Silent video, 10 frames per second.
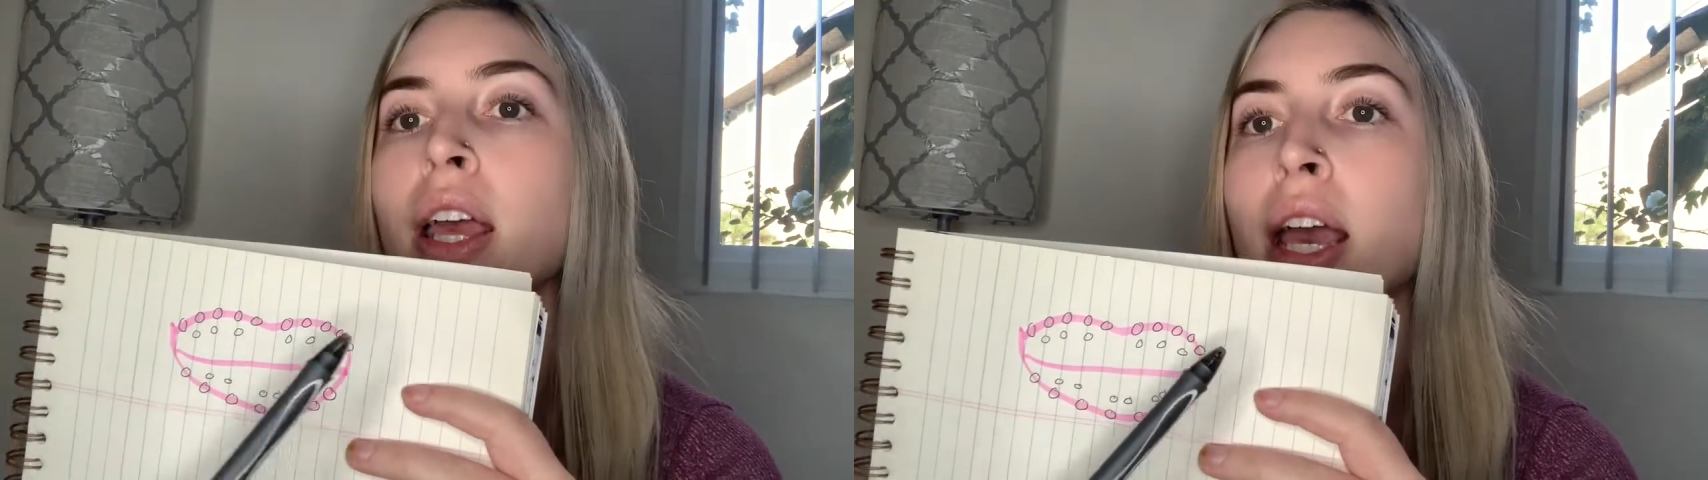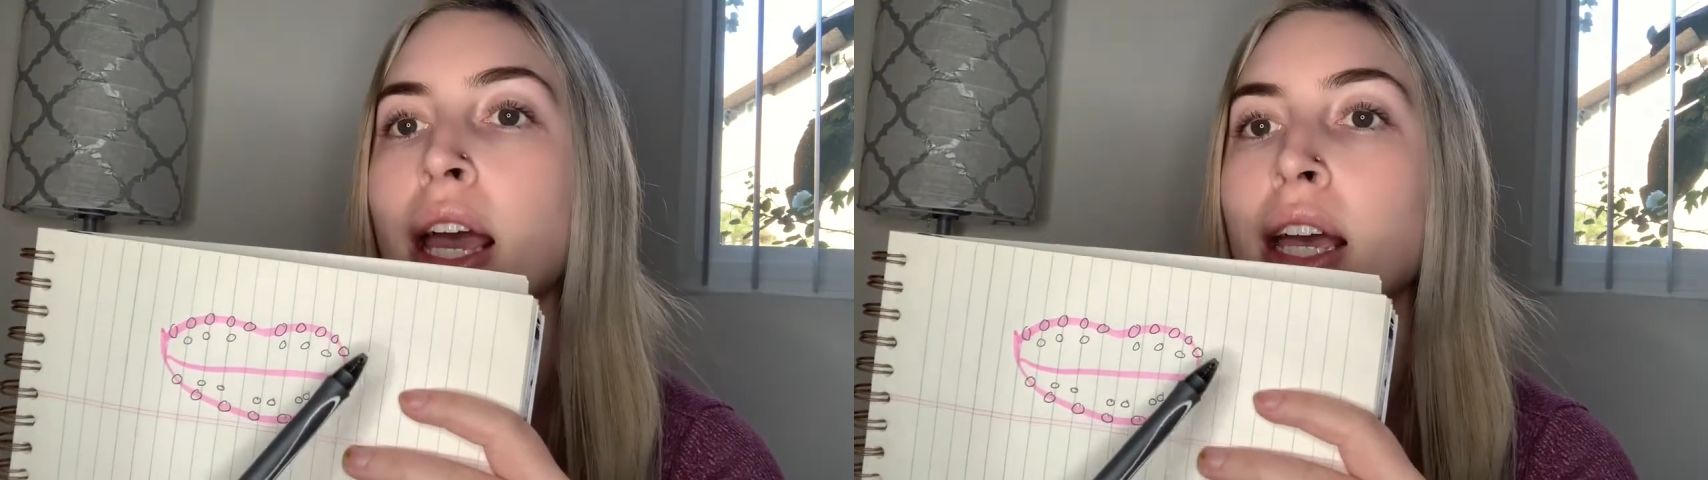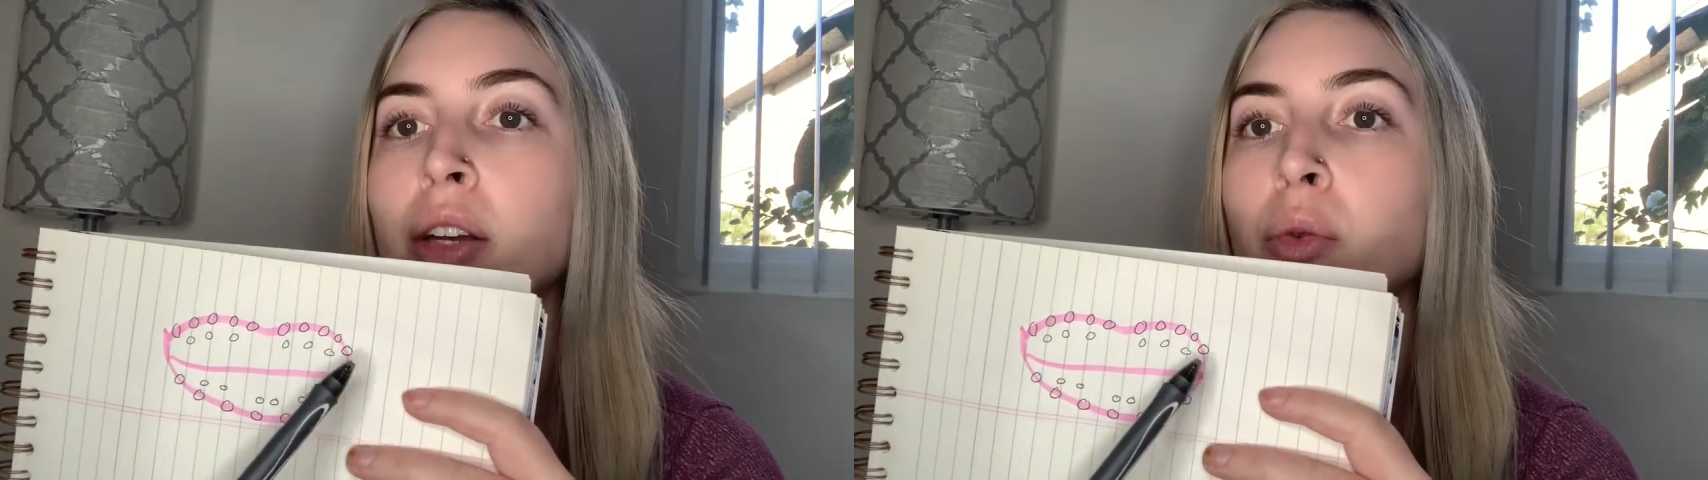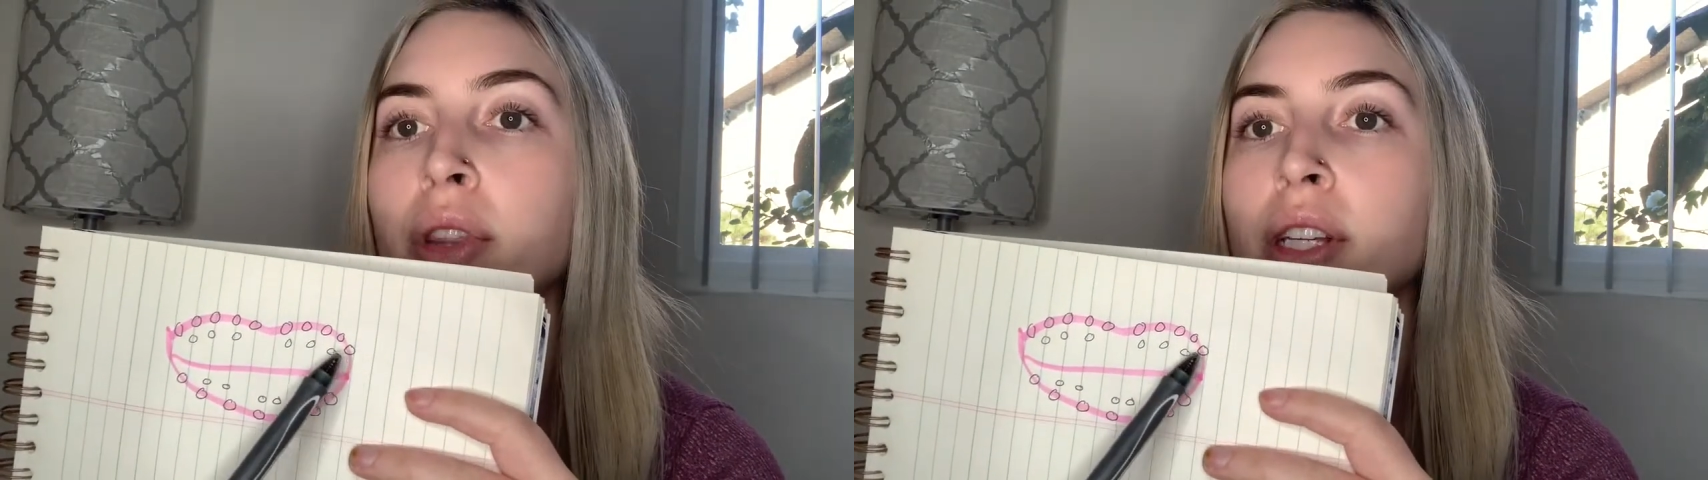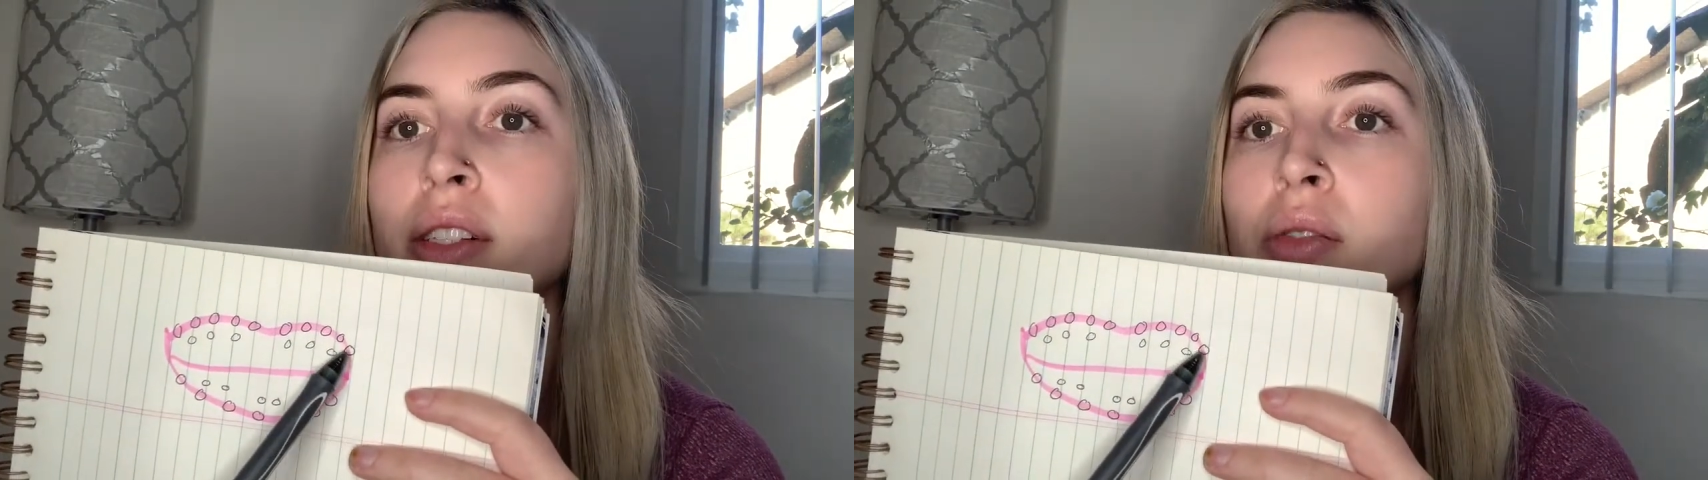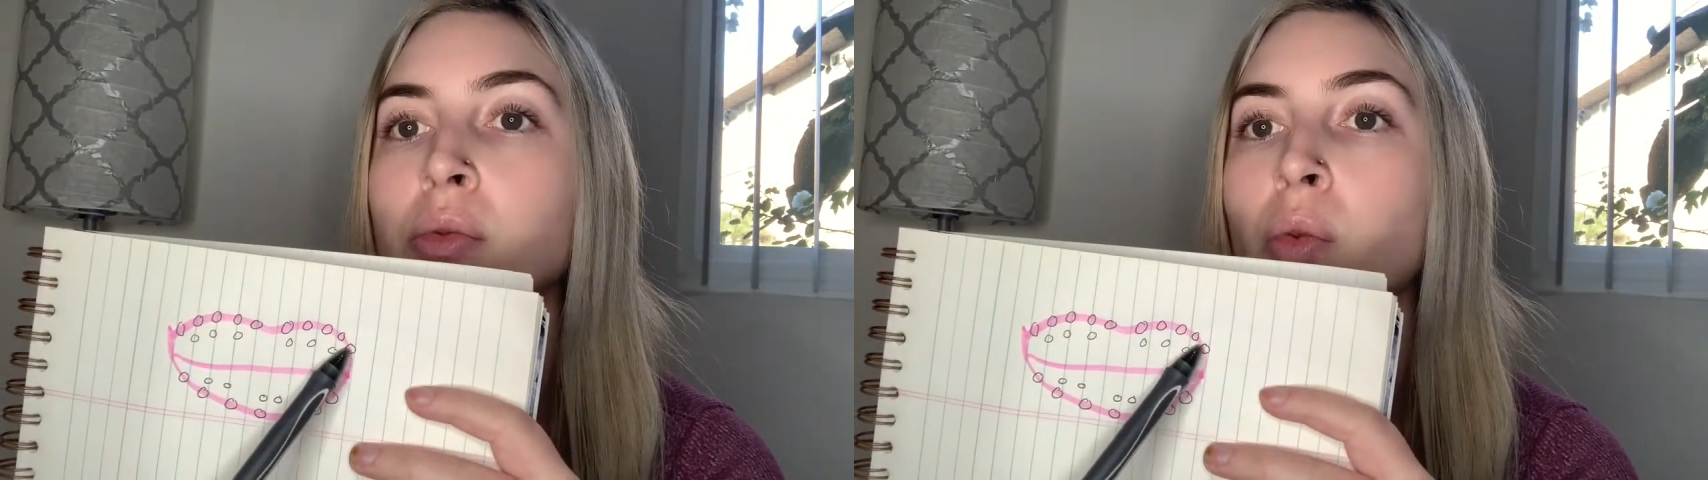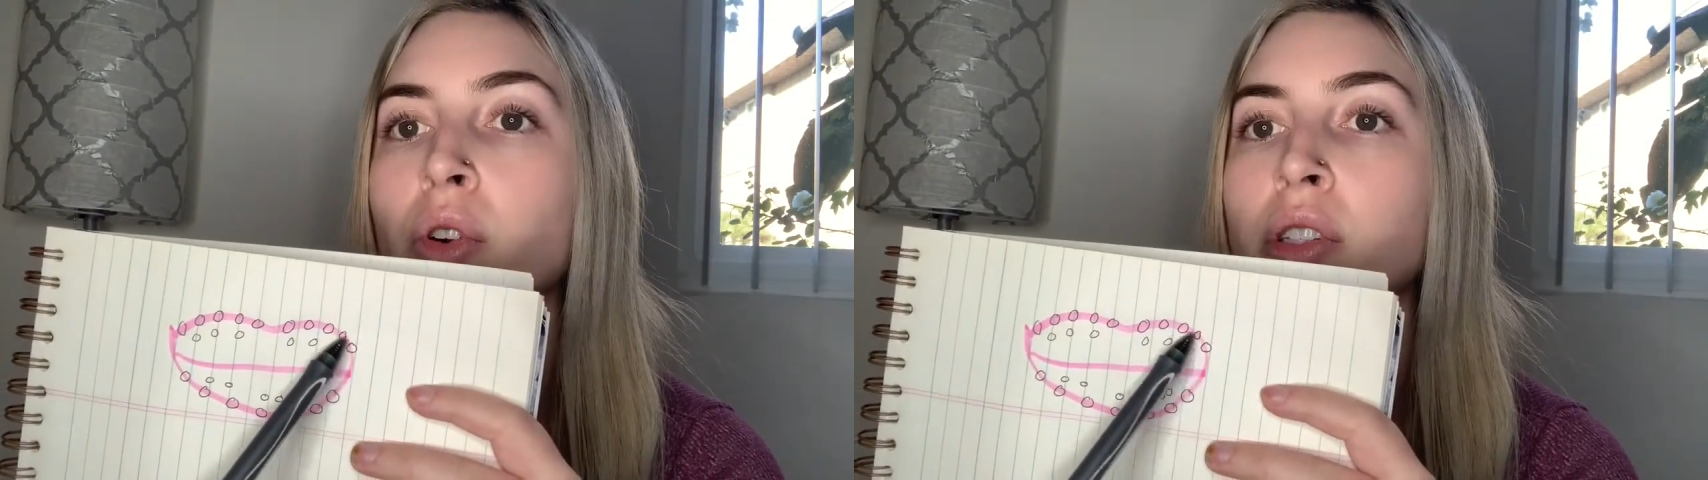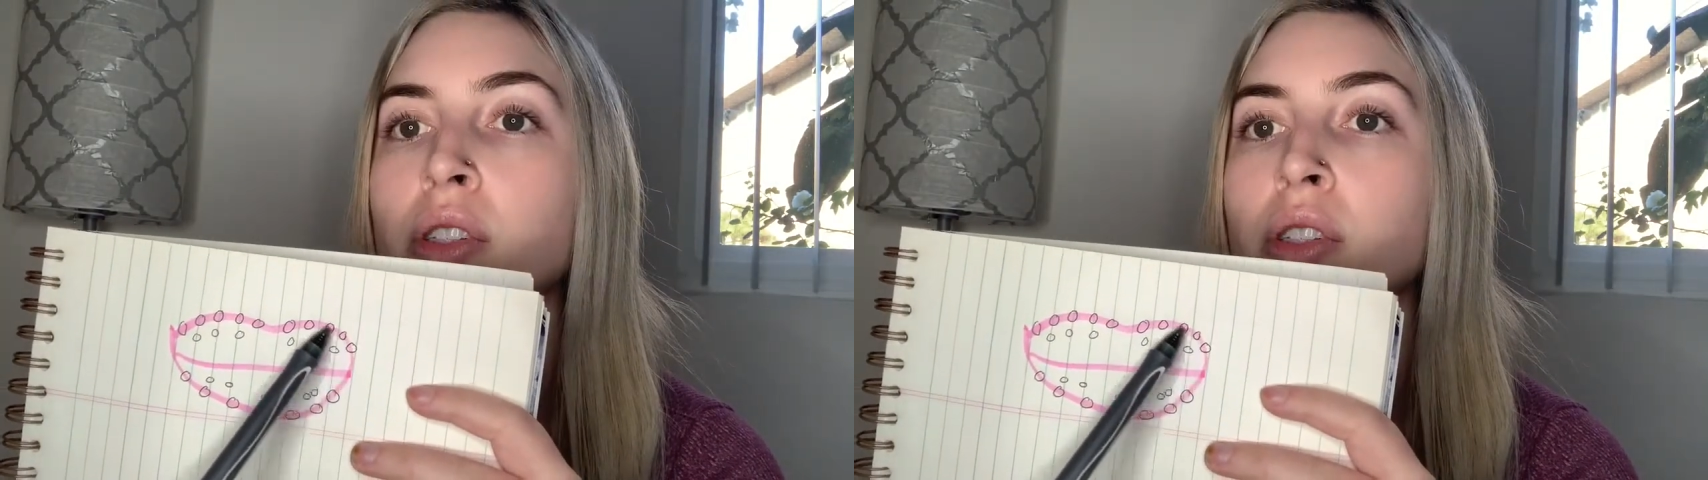And with these ones